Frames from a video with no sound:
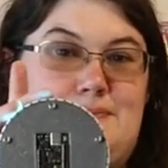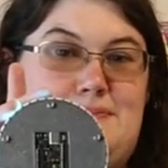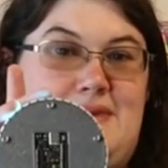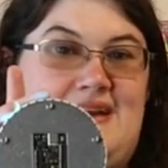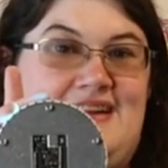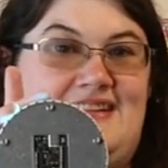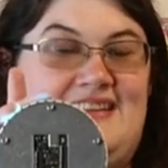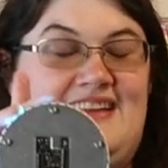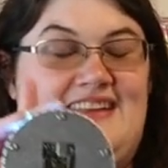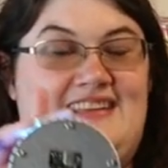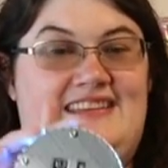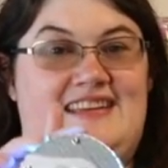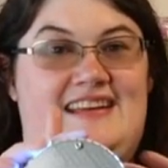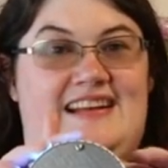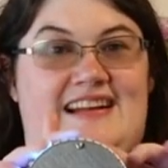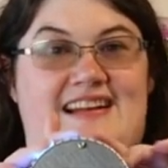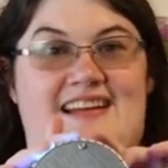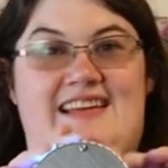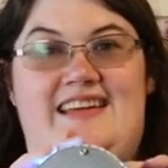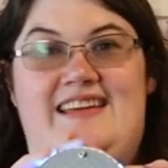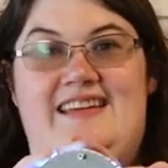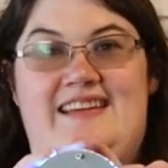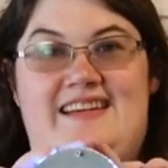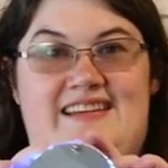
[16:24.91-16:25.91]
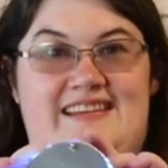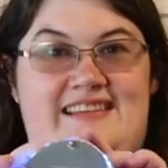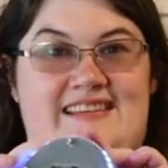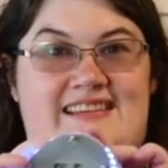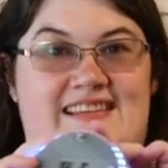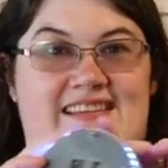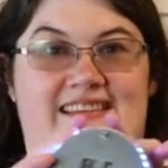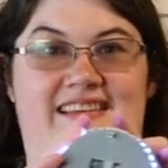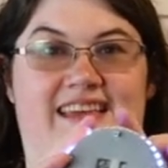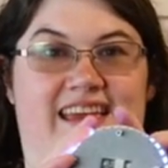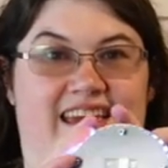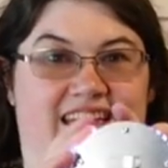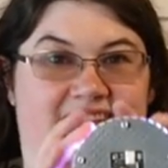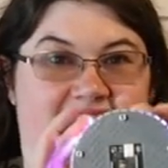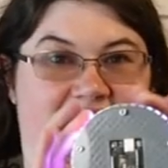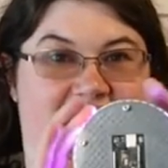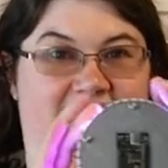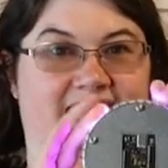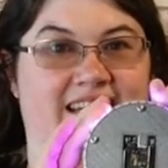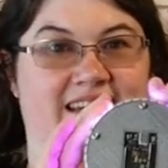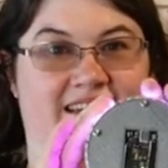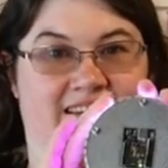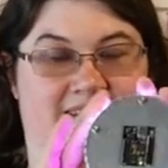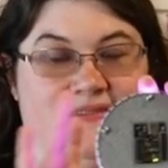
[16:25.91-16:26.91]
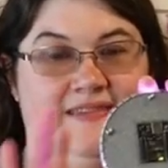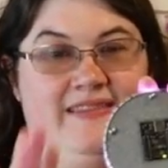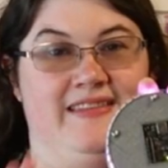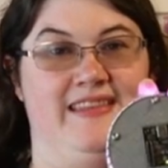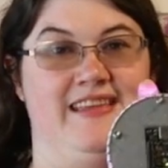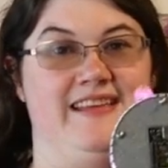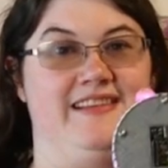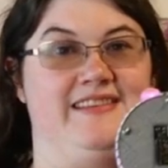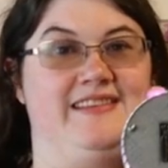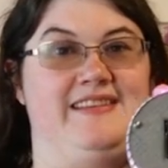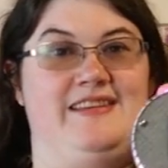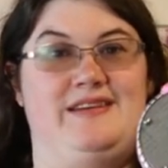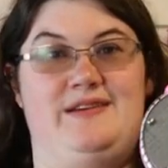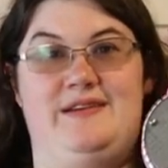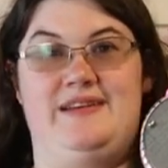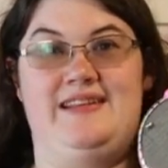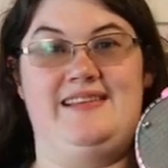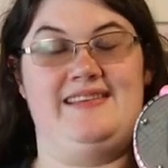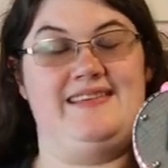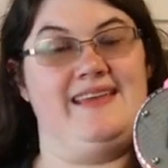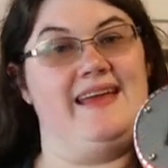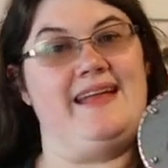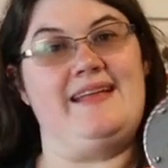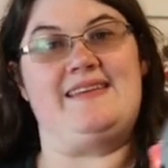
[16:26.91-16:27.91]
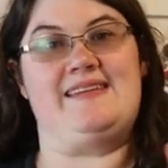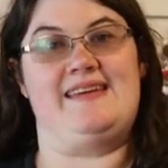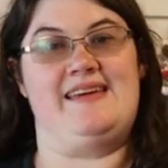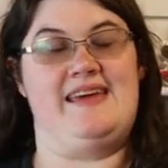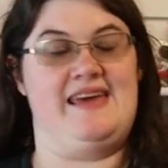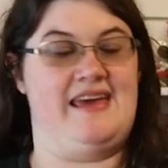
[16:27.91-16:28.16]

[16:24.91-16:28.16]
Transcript: magnetically stick this to instead.